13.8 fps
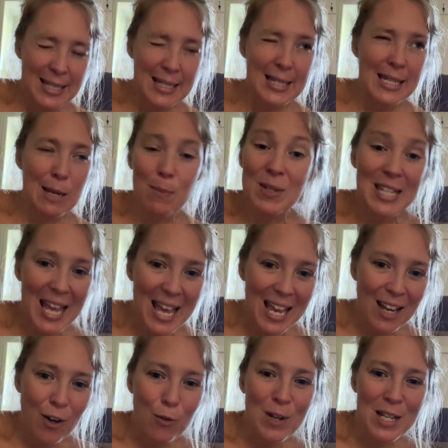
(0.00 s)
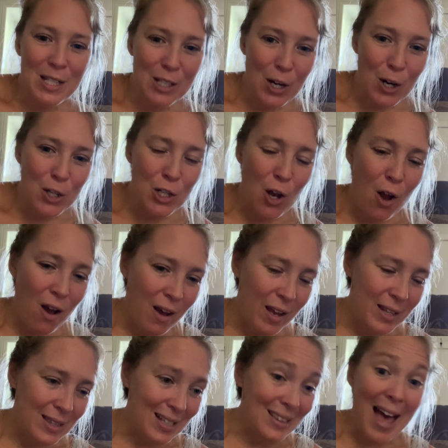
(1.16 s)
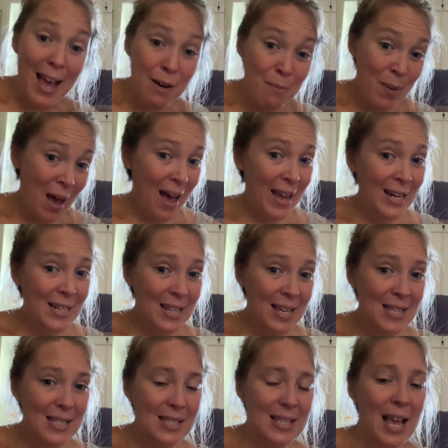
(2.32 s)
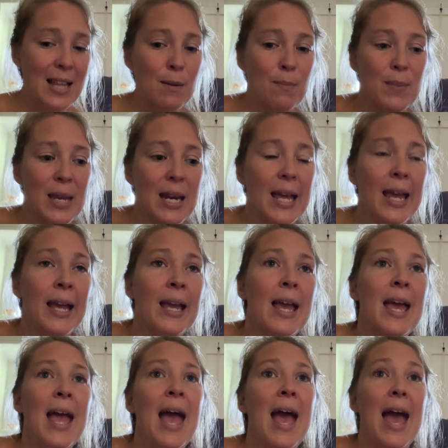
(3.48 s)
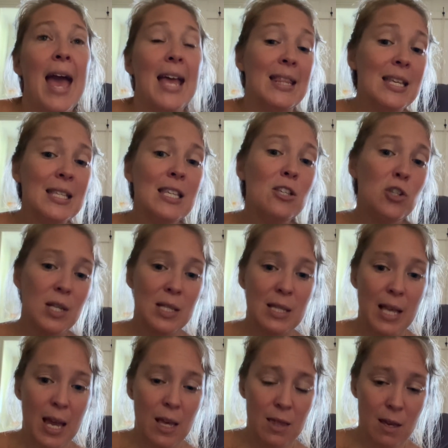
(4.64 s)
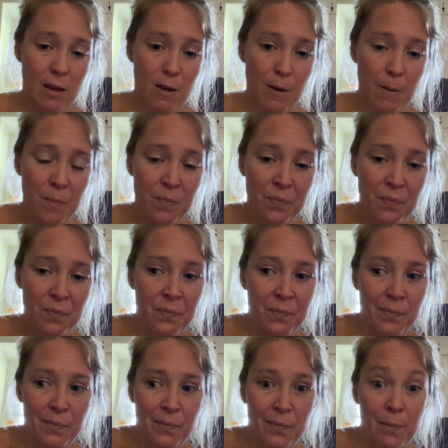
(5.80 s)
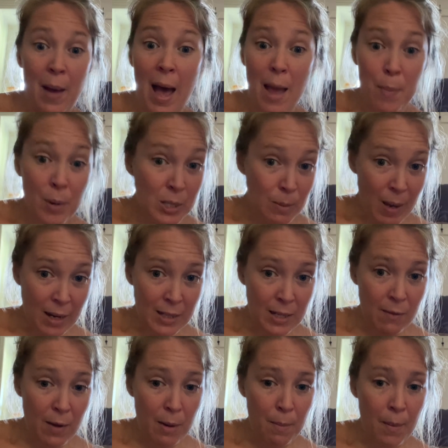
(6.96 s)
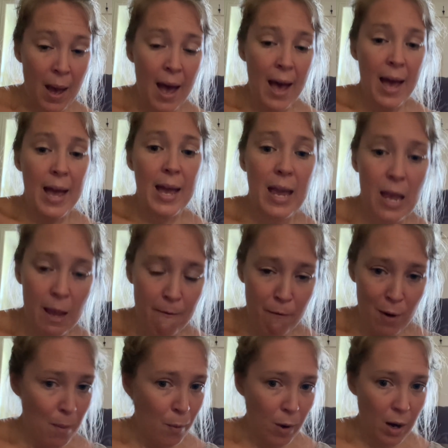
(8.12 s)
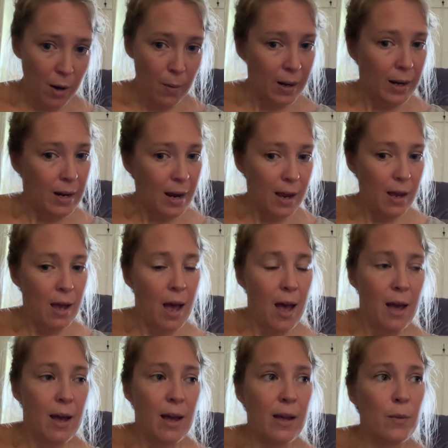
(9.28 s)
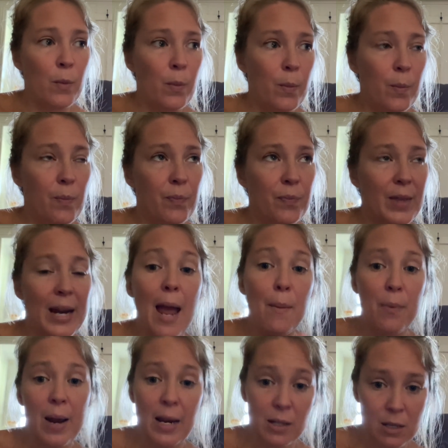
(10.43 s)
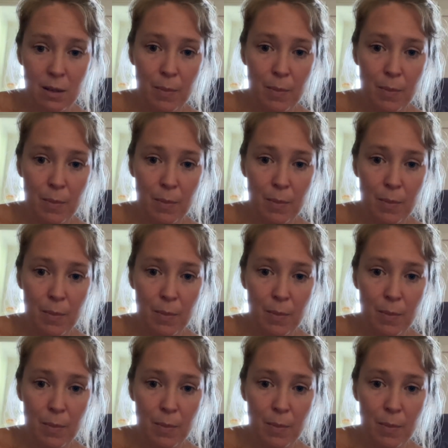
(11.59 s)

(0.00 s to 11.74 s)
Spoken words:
deep dig research on the Latin behind this and the meaning. And this is just like my perspective and my framework when that I bring to the